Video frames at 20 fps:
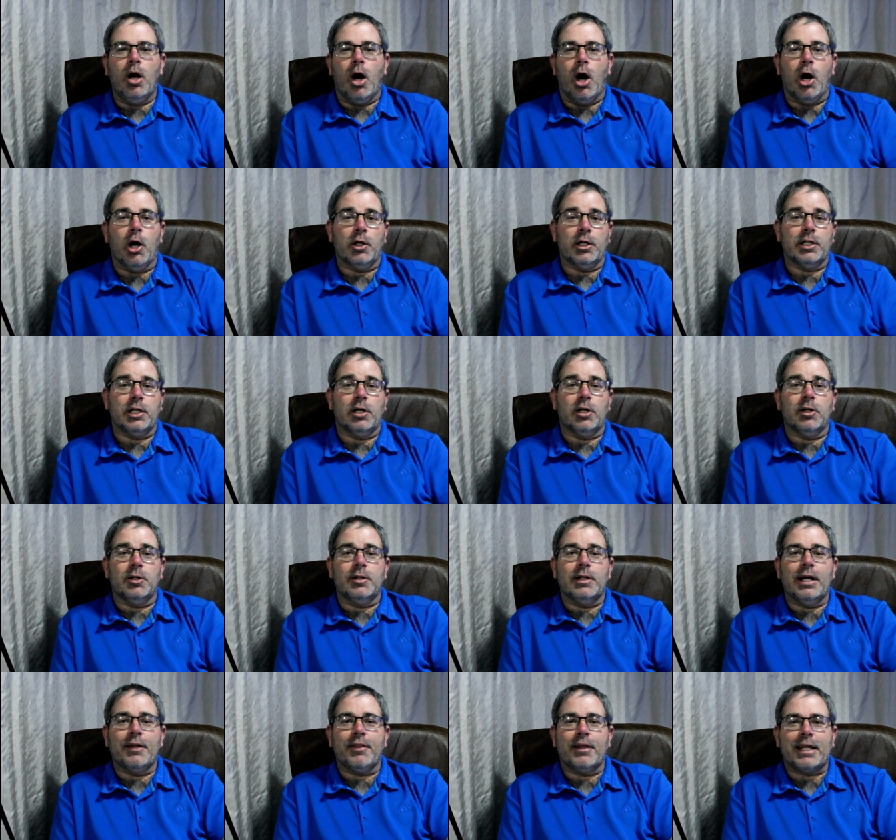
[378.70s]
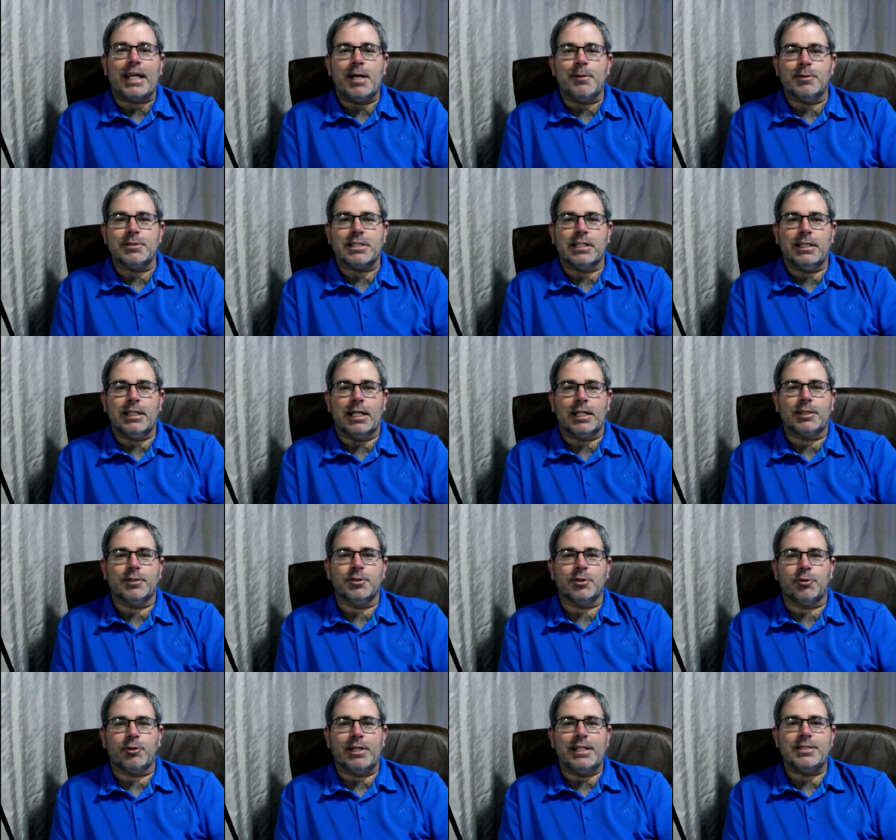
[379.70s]
all in all, I think Amazon Locker is
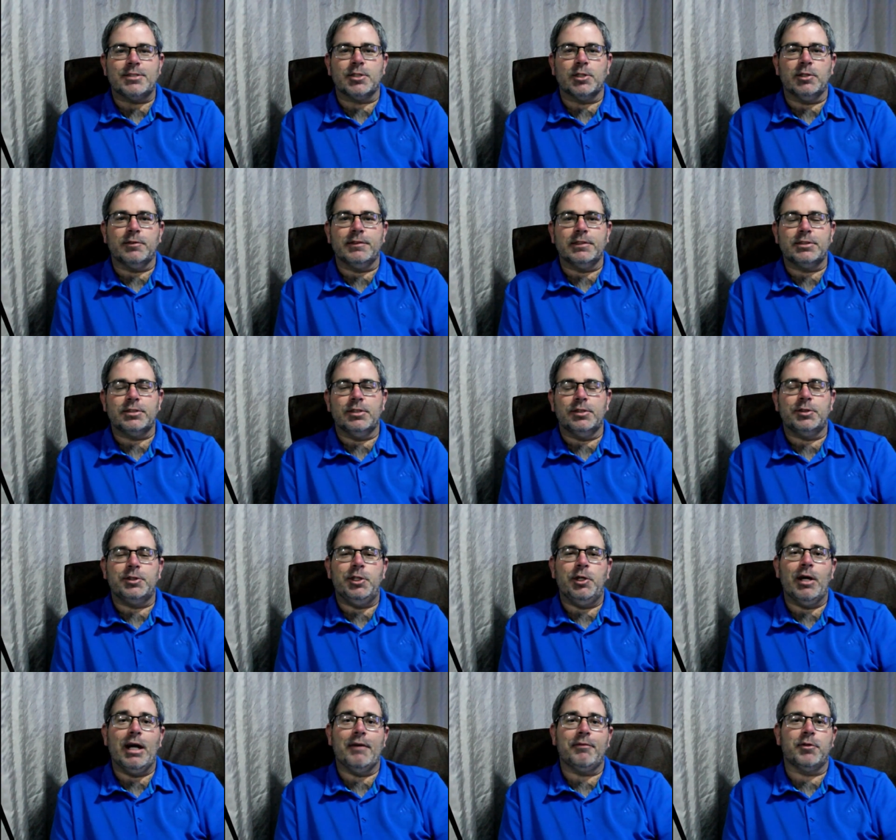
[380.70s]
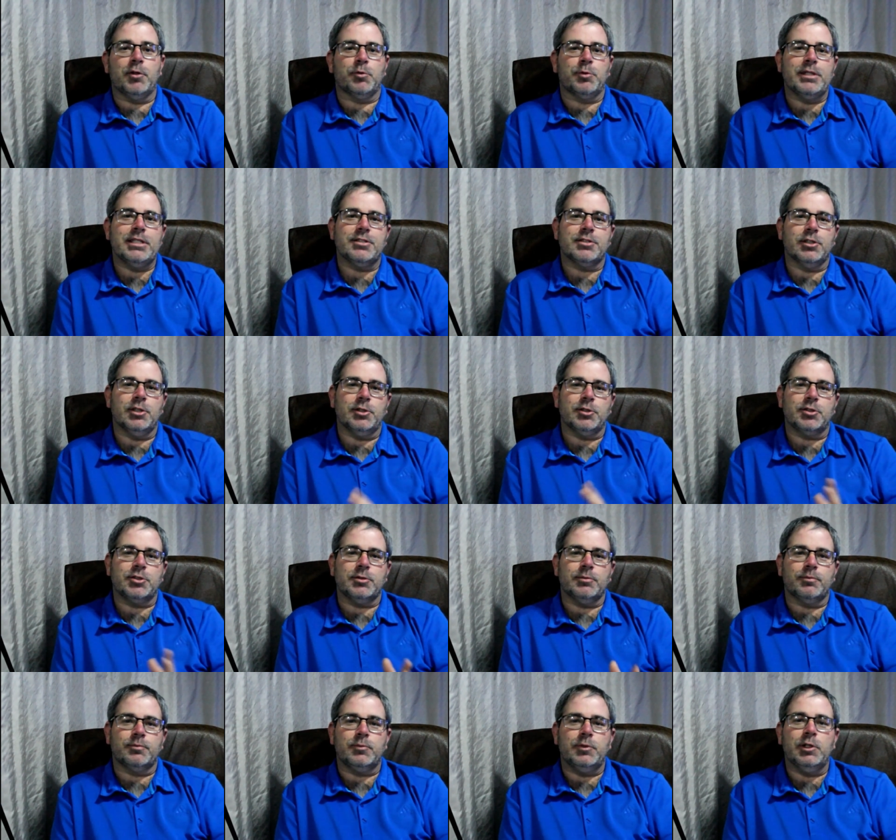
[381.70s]
a great service. You have to research,
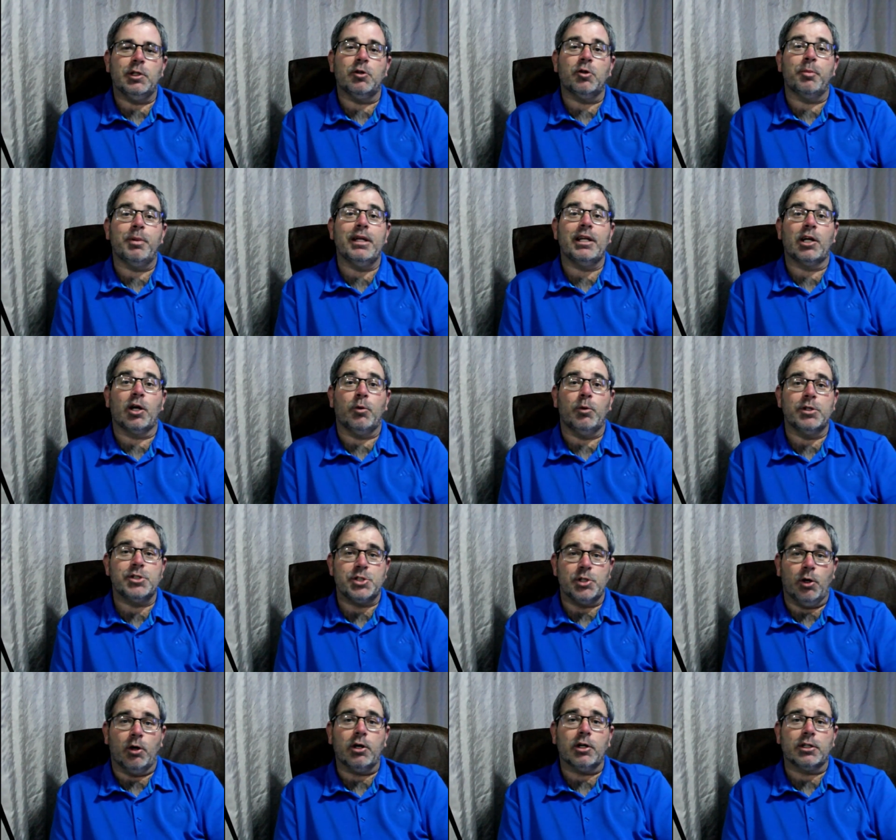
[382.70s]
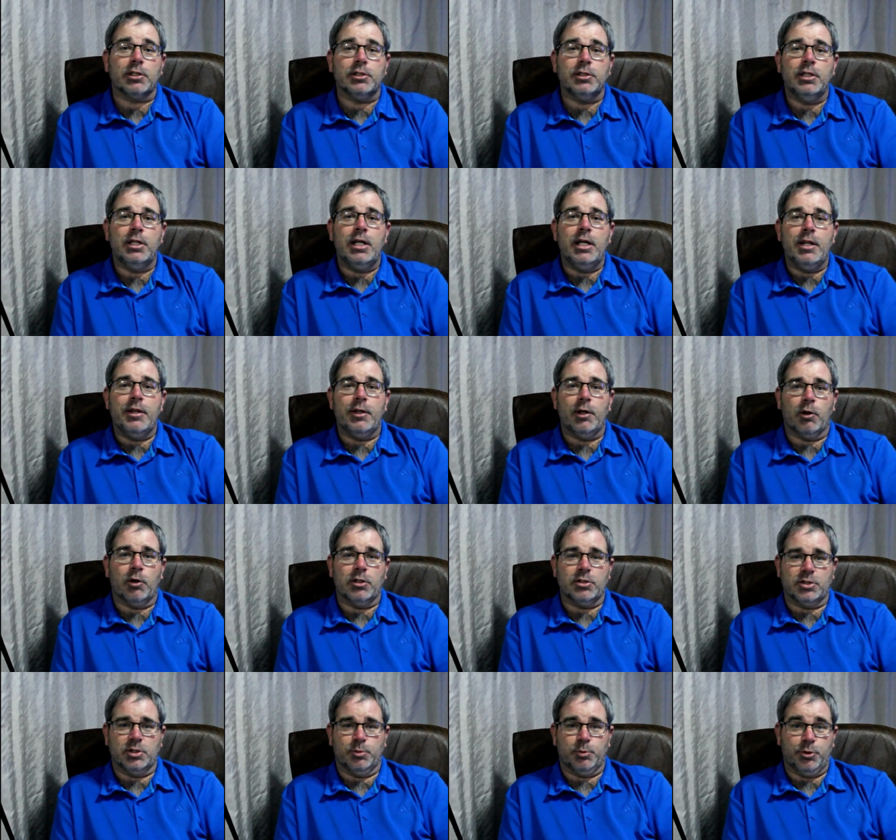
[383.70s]
you know, depending on what you order, there are
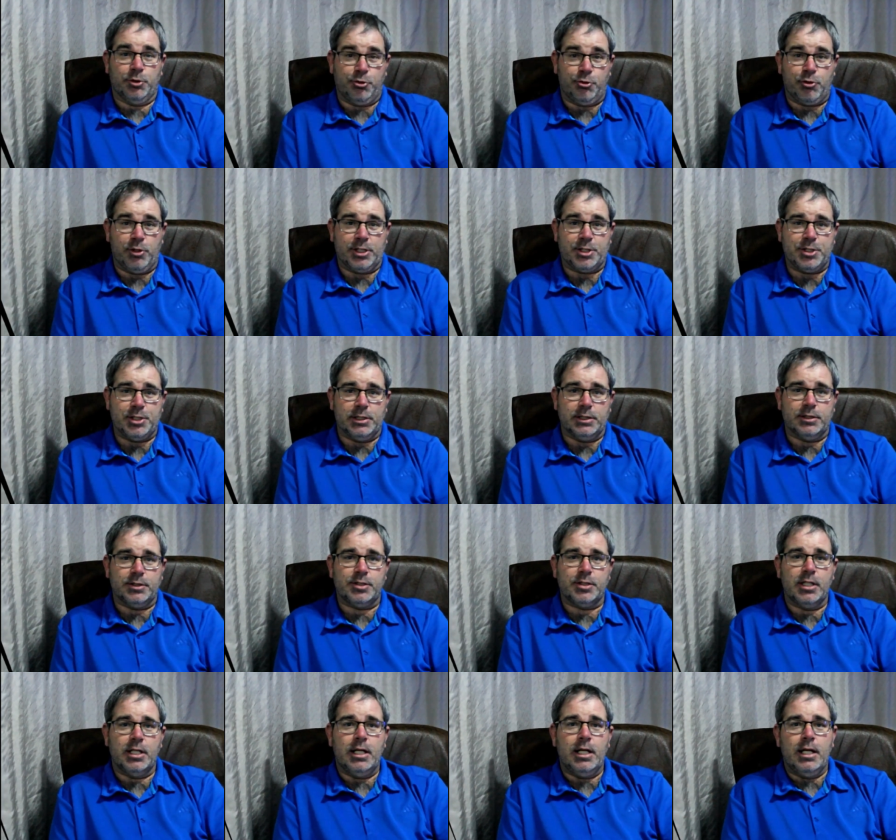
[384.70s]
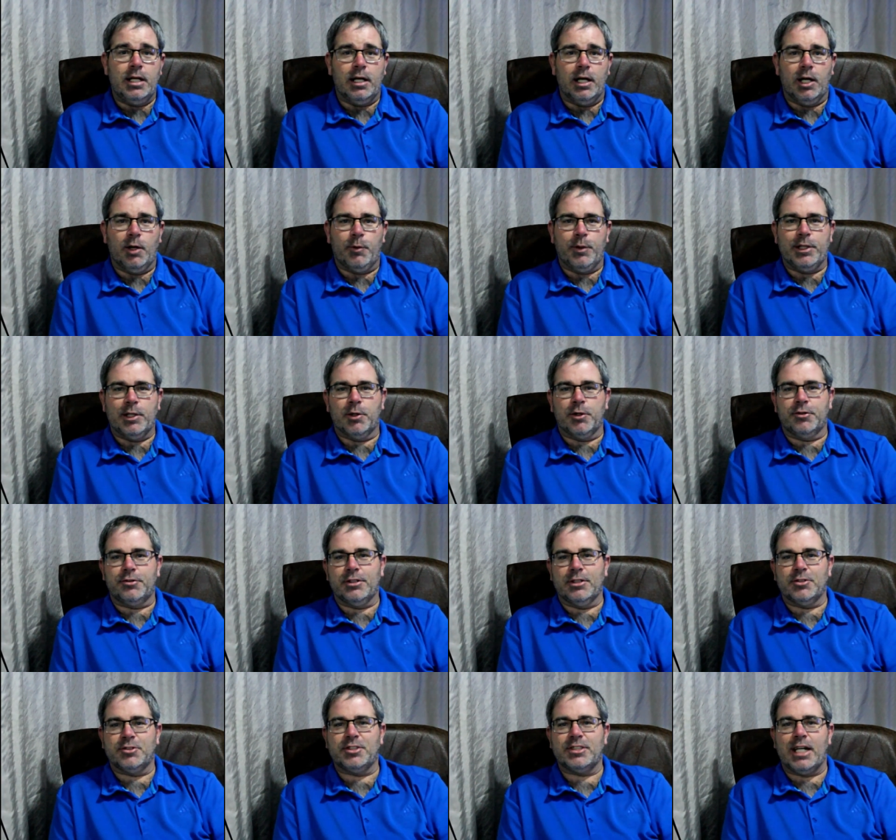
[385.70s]
some restrictions. Uh, we notice
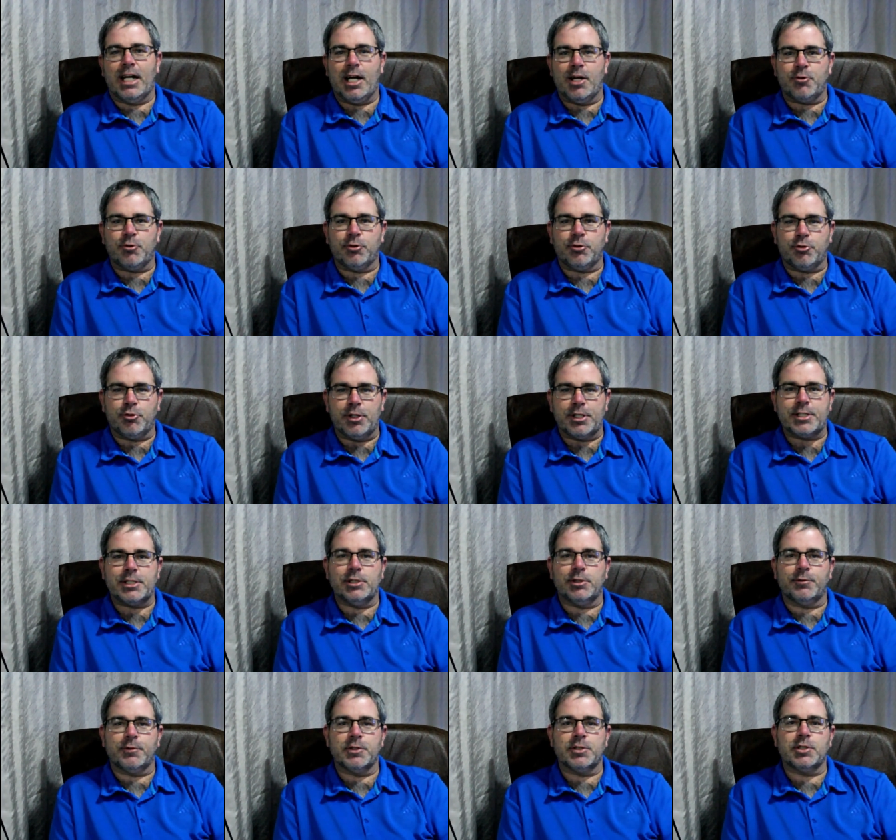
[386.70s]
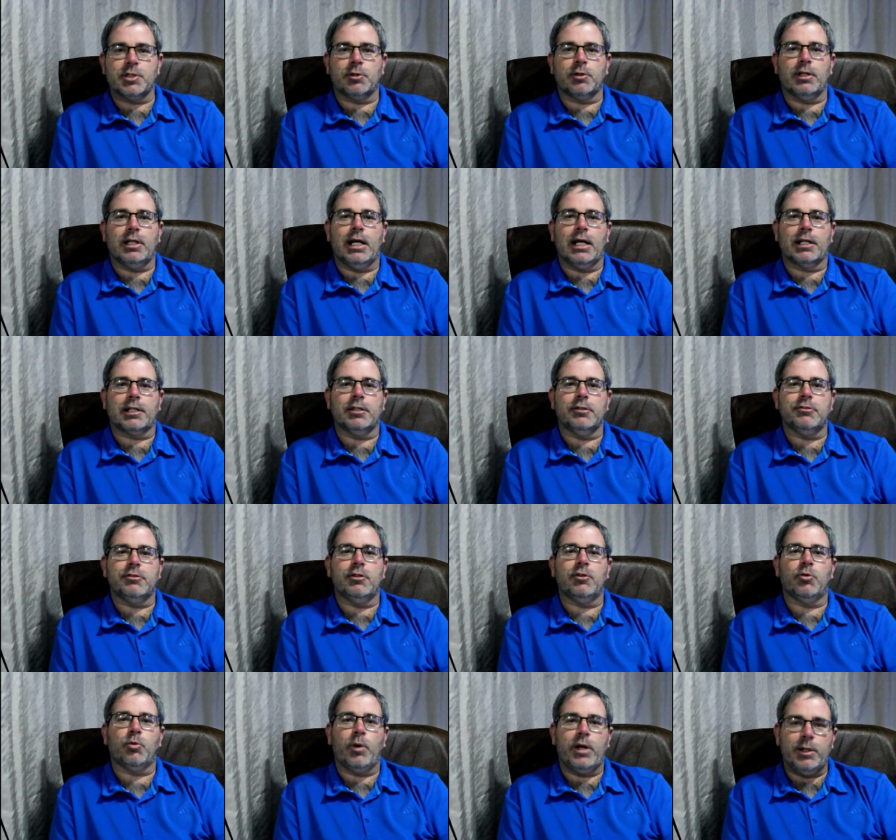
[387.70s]
there's size restrictions for certain lockers,
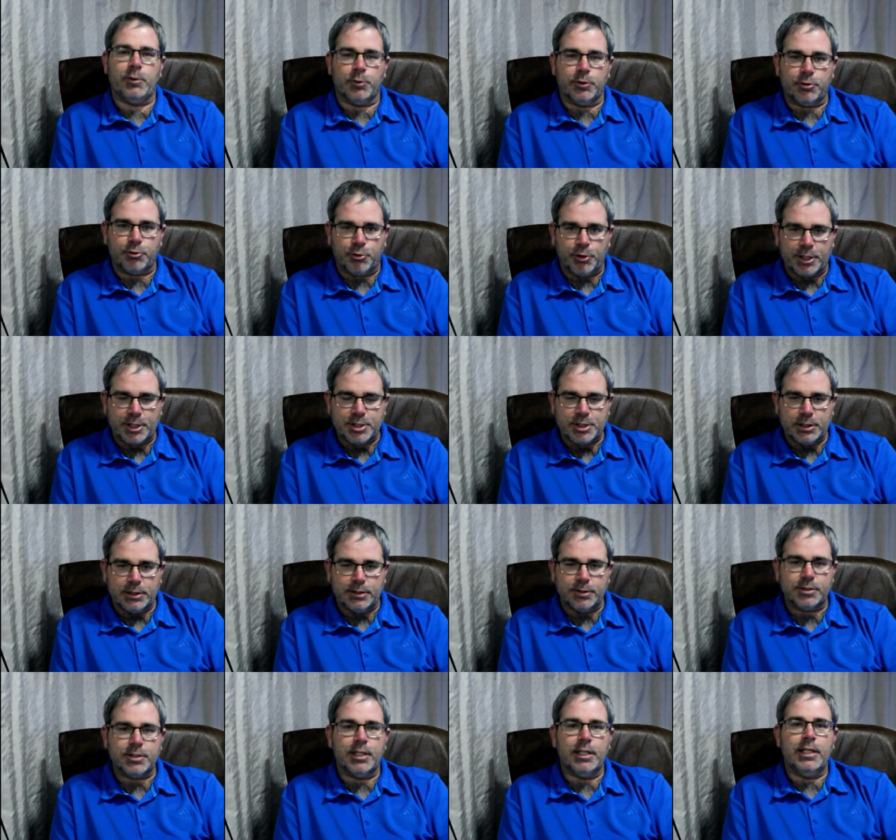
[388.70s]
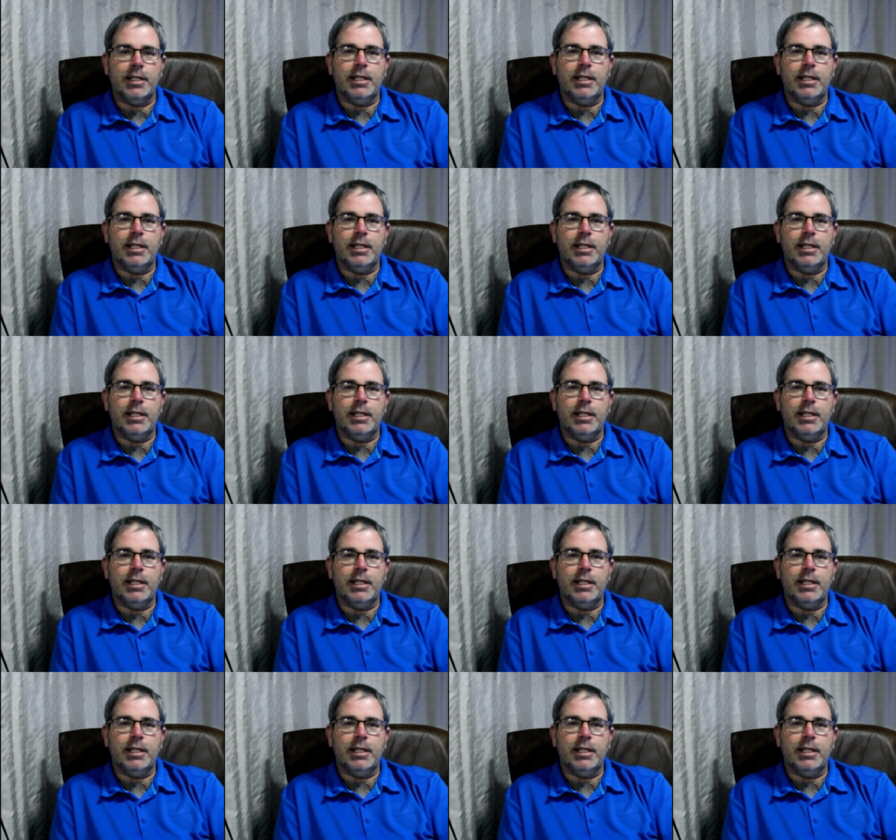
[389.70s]
there's weight restrictions,